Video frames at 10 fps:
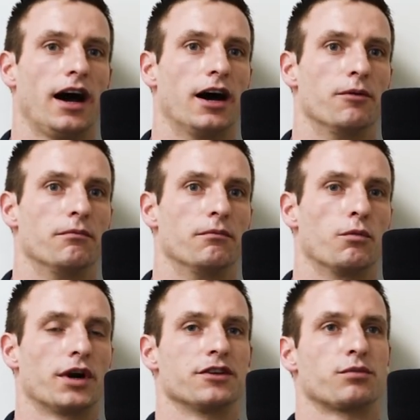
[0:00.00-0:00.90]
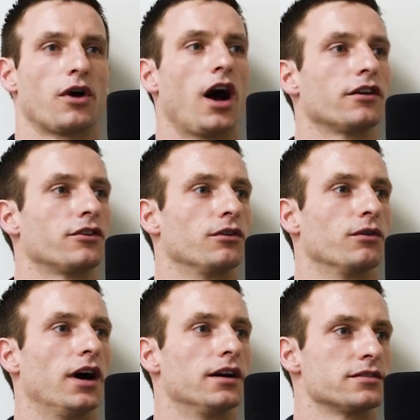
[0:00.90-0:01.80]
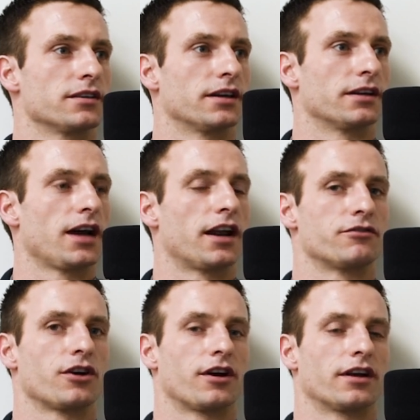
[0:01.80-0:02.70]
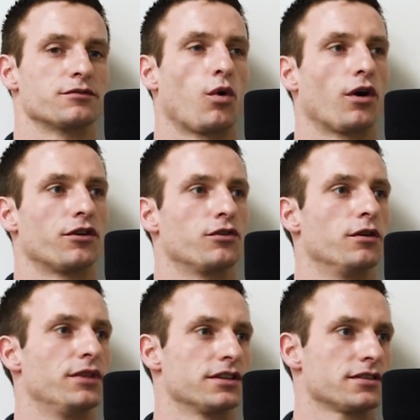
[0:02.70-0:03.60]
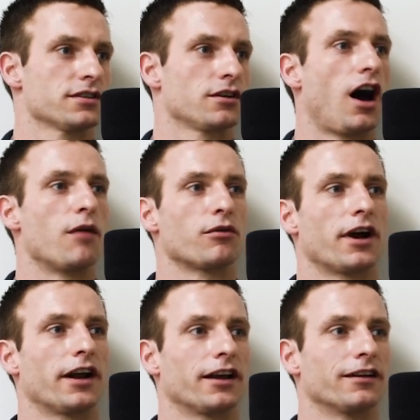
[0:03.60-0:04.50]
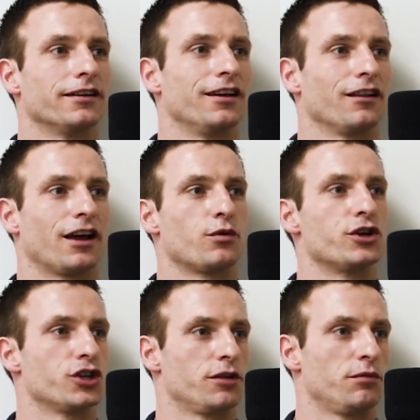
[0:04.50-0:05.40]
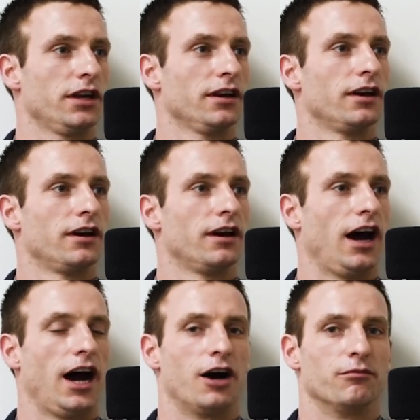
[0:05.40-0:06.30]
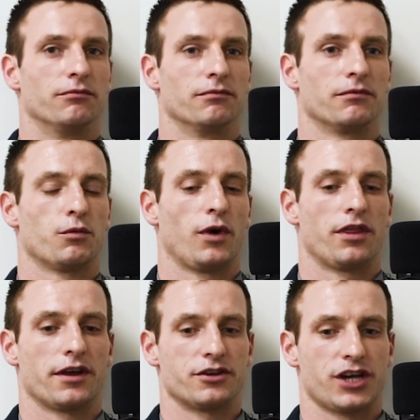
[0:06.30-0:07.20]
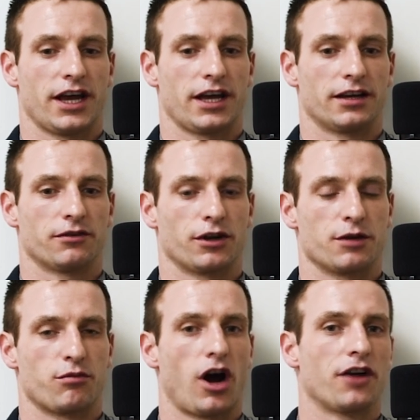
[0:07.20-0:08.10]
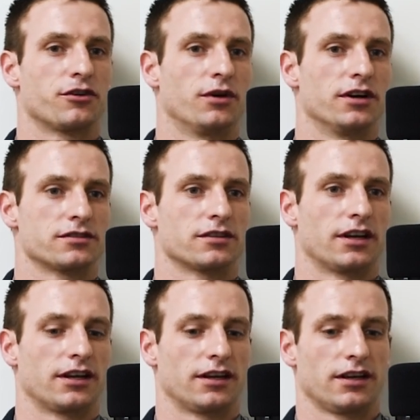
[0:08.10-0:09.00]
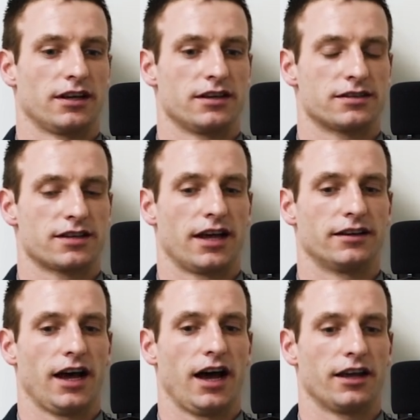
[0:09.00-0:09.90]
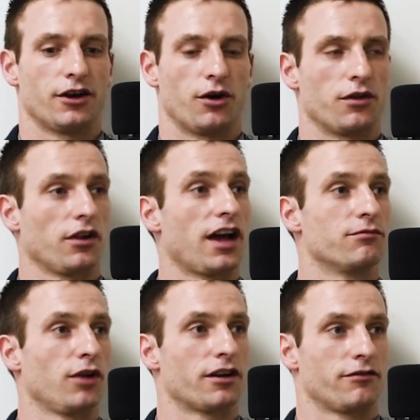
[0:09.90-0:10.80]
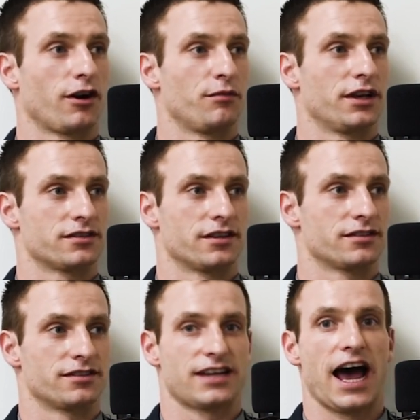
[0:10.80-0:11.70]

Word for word: um, what he's brought to us in kind of turning us more into a business operating yeah. like we should be. Um, one thing Jay really brought to us, and he, he said, uh, you know, the lifeblood of our business is